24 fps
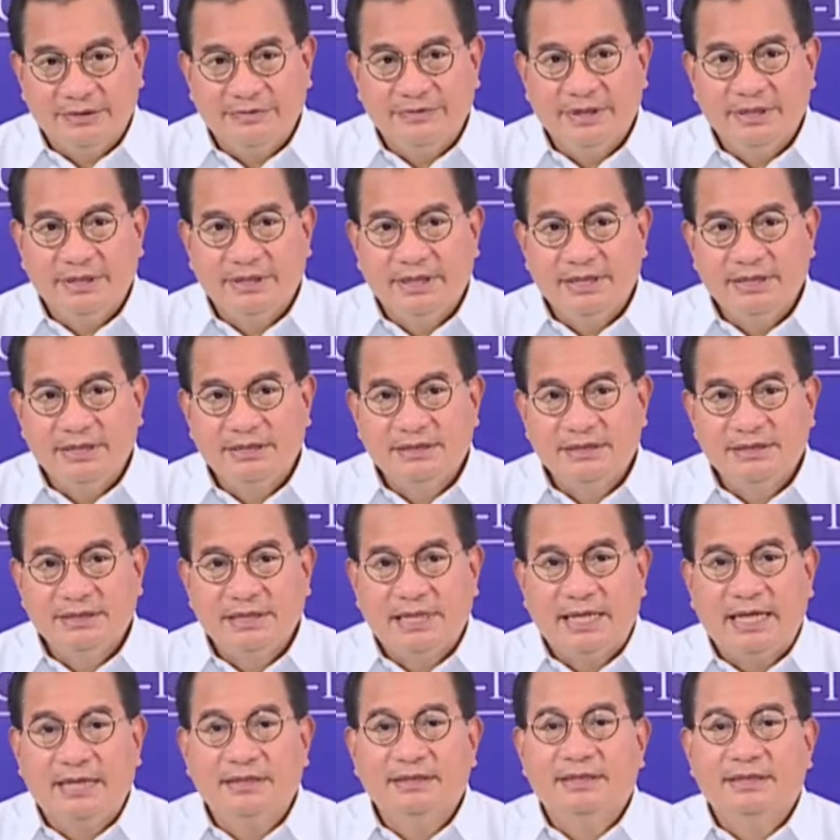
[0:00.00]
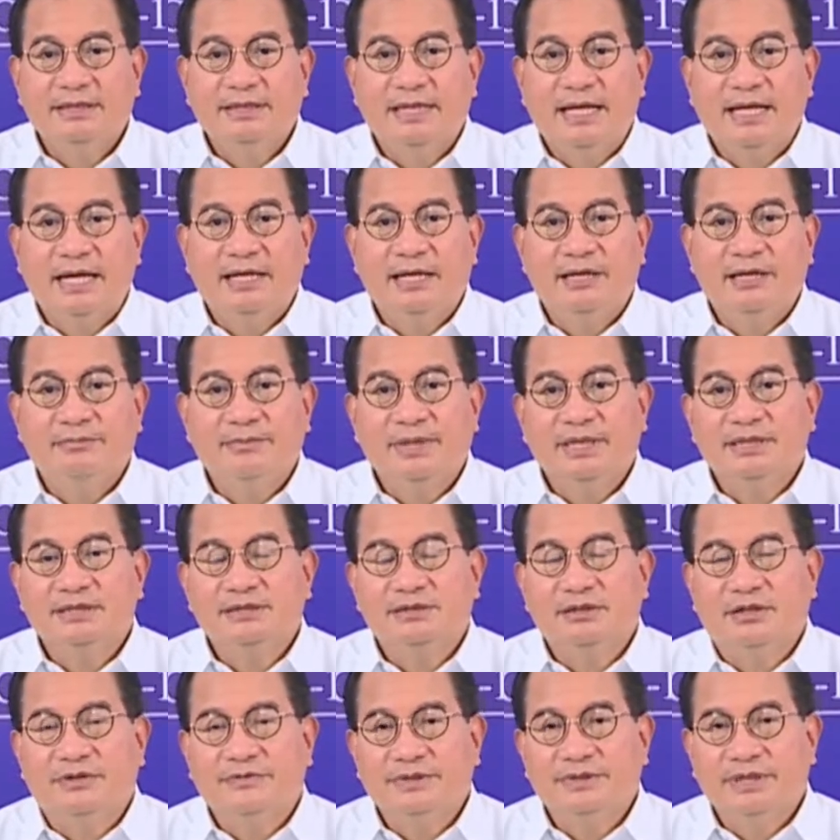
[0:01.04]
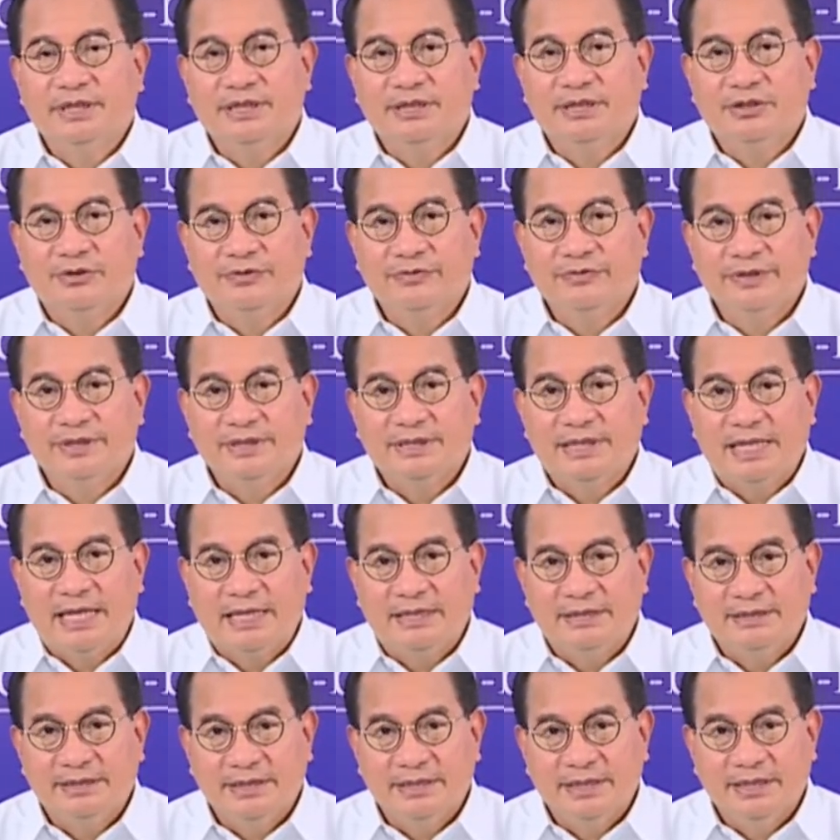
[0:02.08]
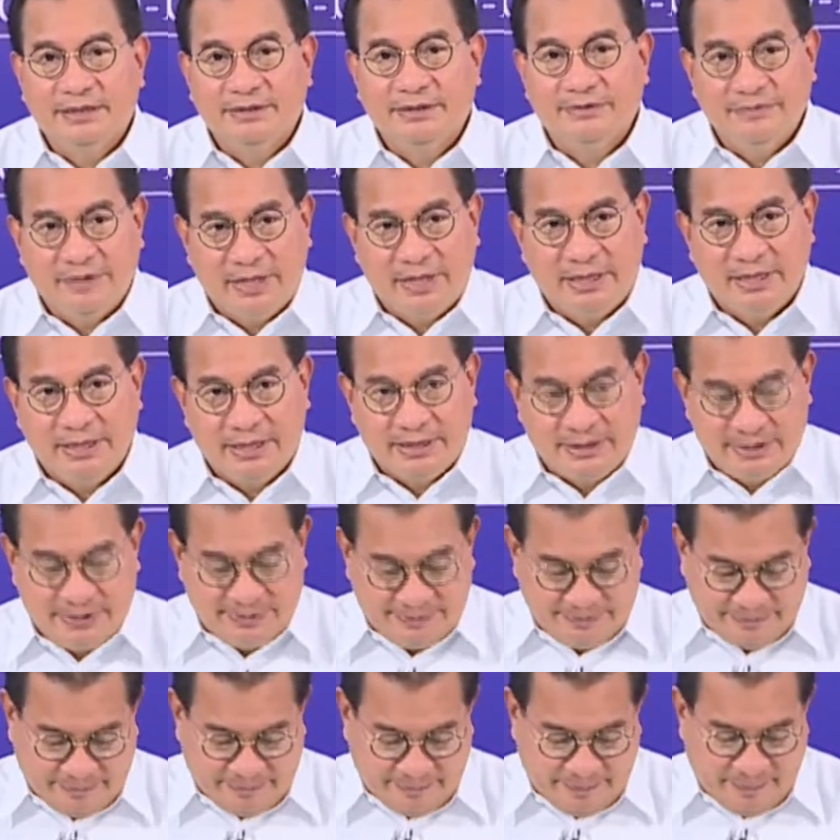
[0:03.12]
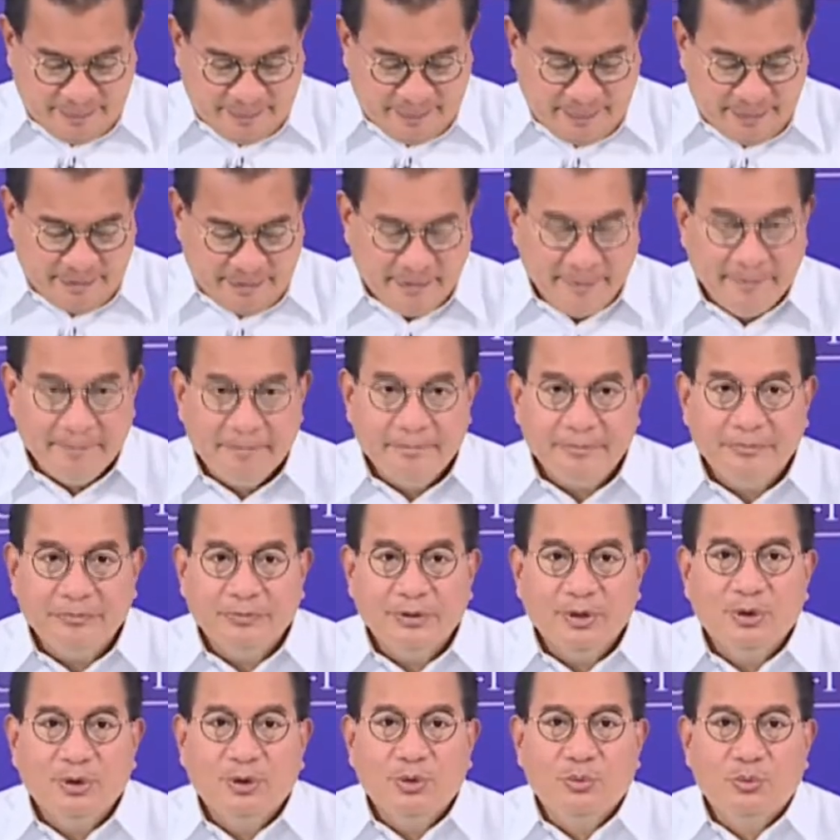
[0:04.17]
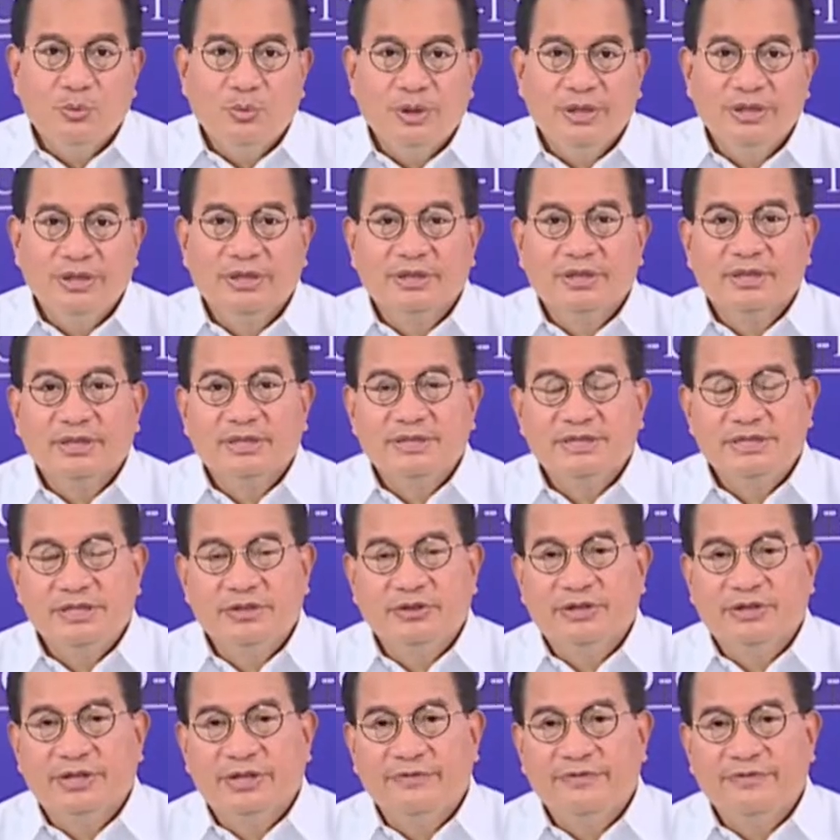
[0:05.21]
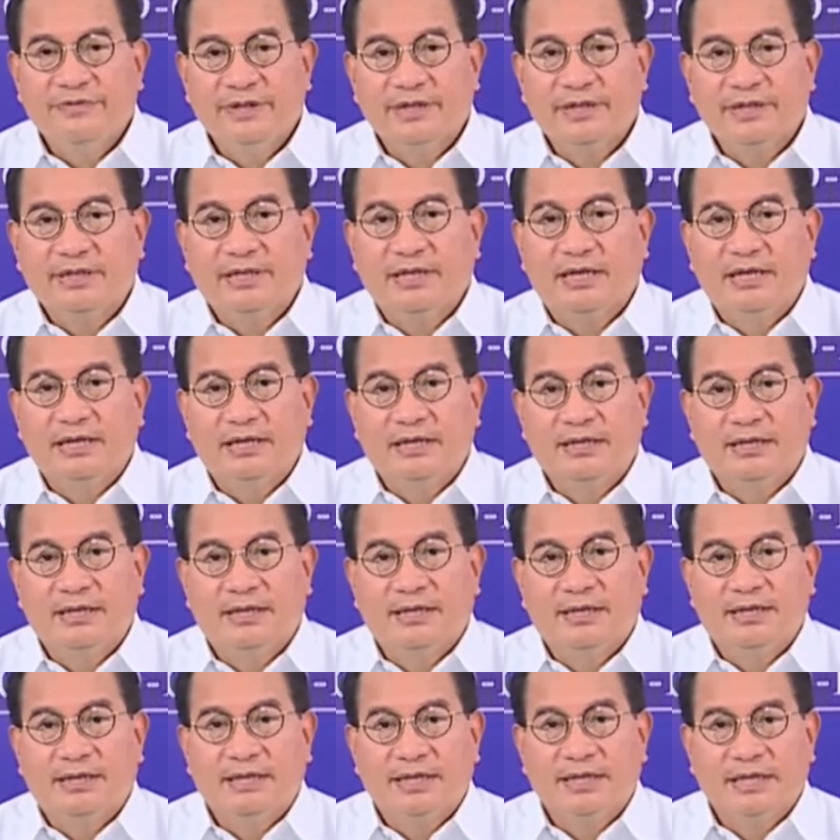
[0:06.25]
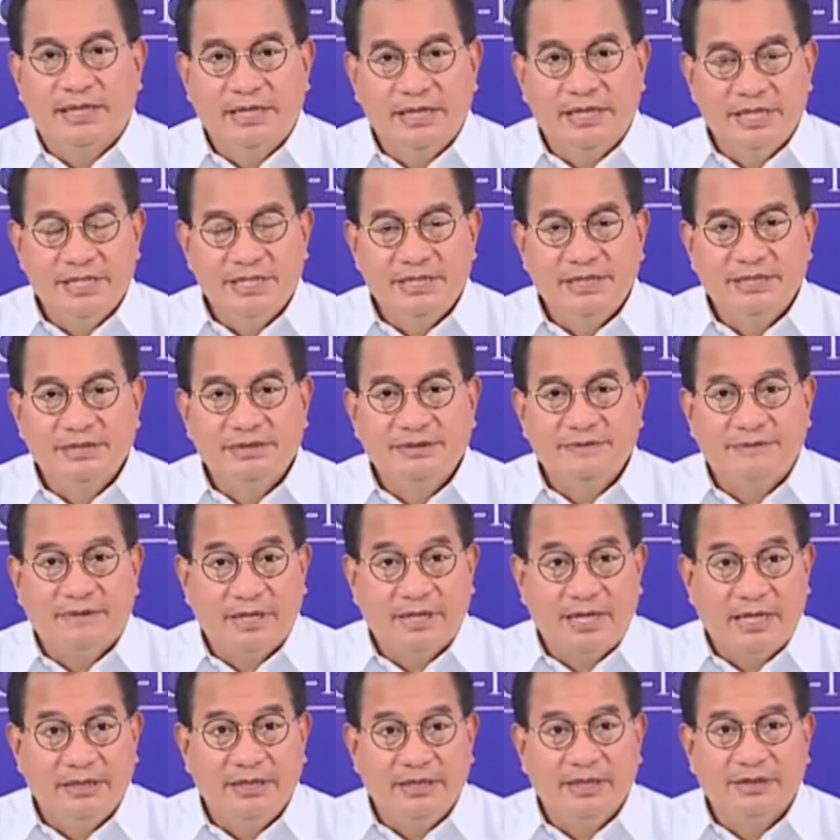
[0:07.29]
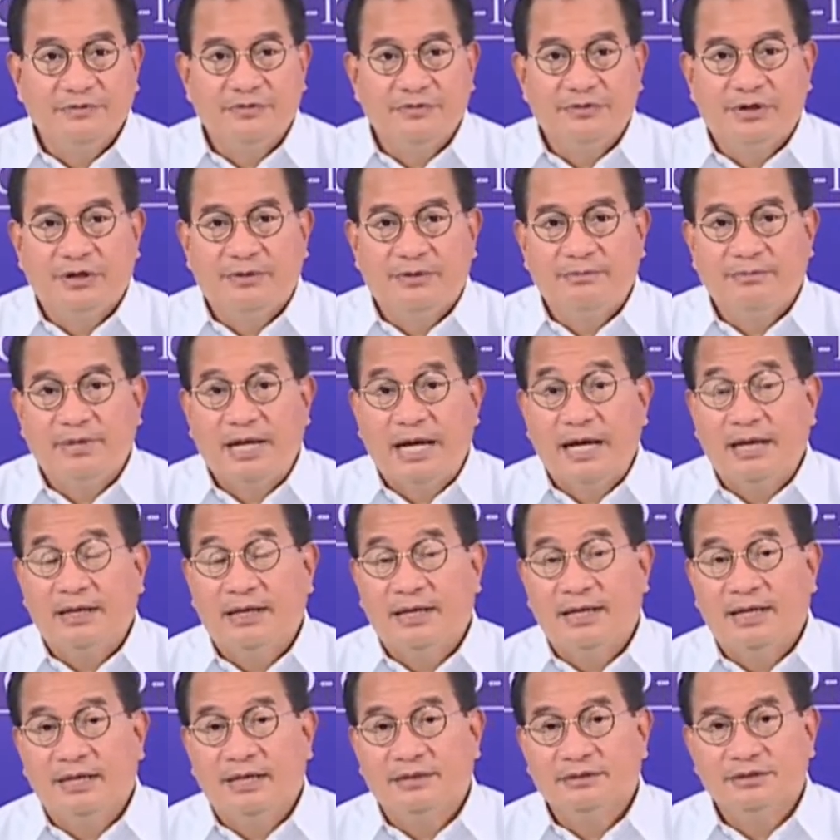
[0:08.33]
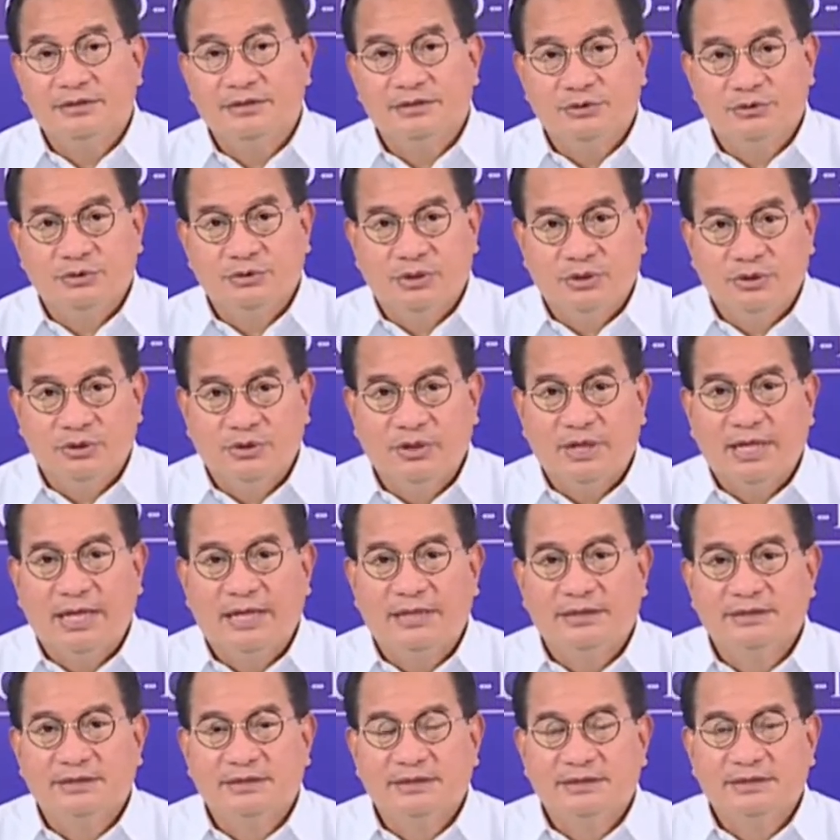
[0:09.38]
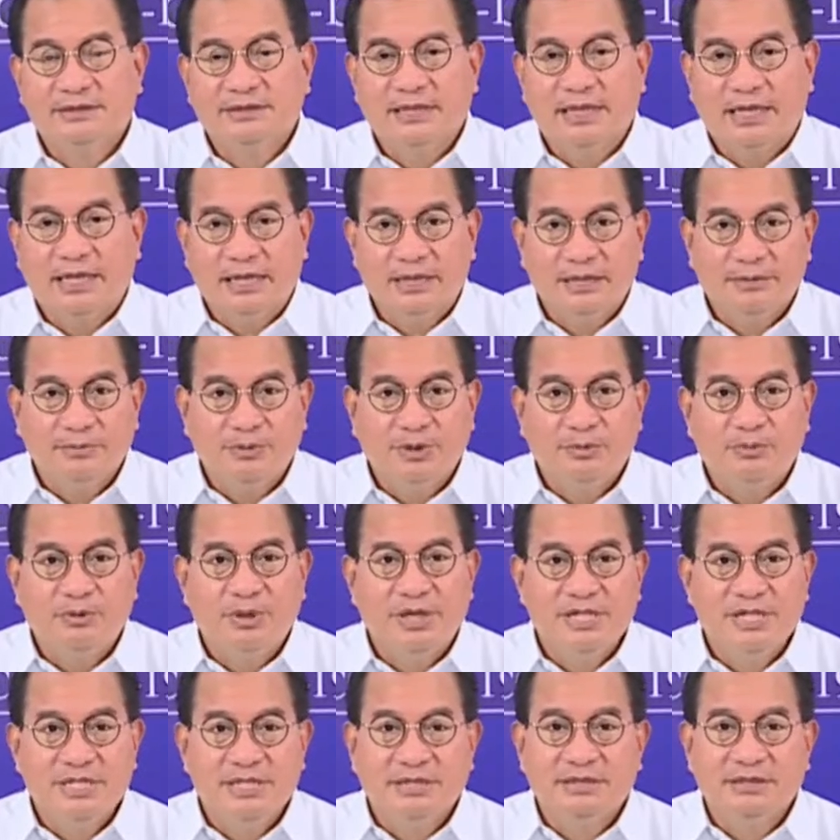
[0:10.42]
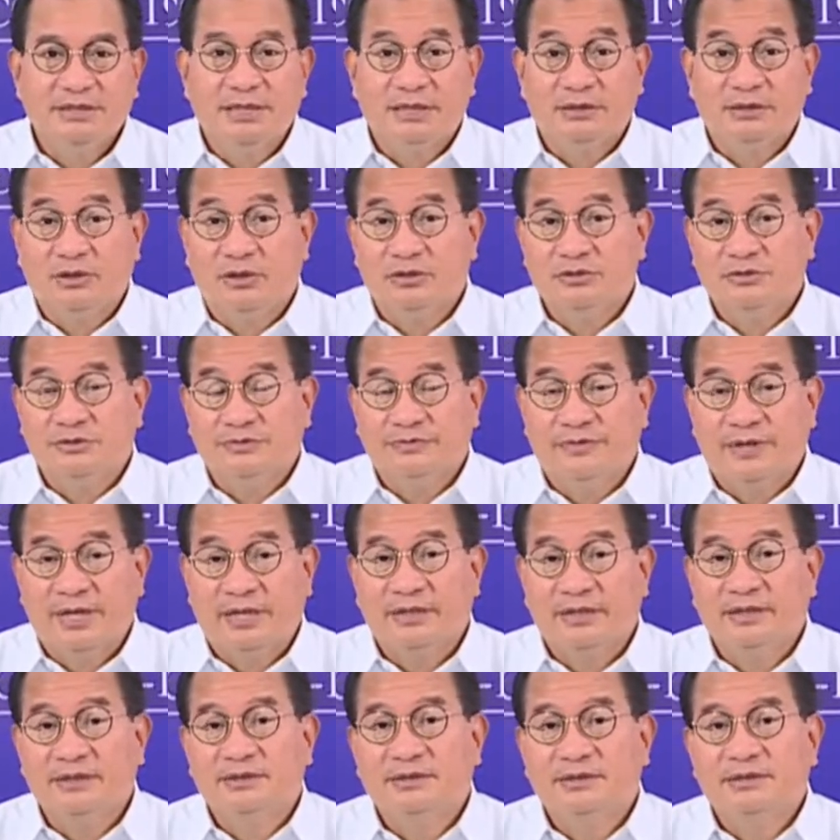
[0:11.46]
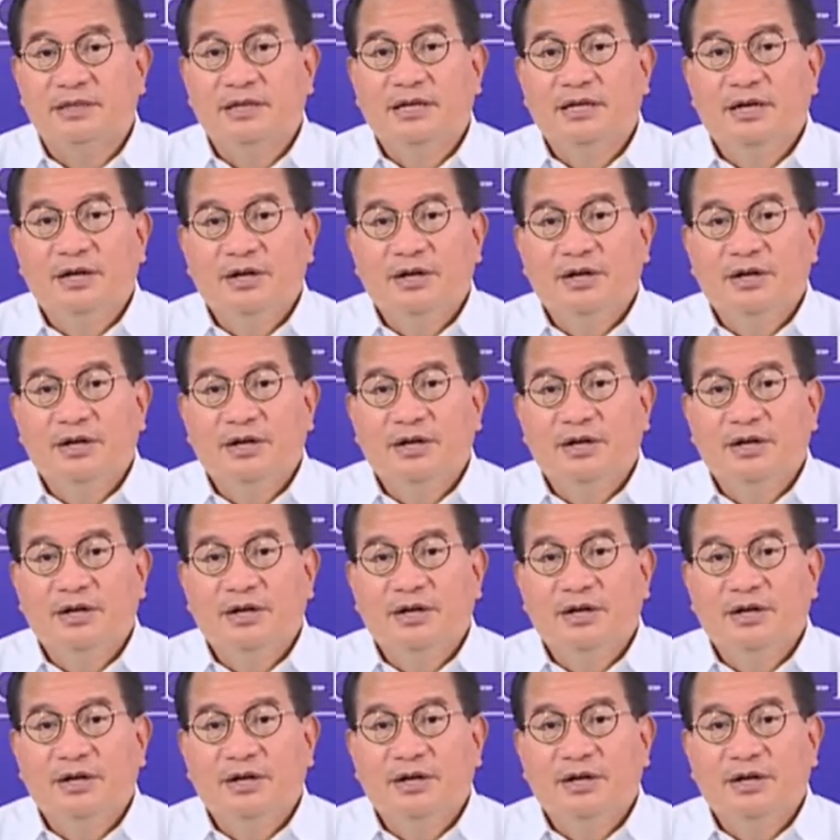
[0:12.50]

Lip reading: activities and the dynamics of the COVID-19 variant. With geographic conditions varying from highlands to lowlands and a population that also varied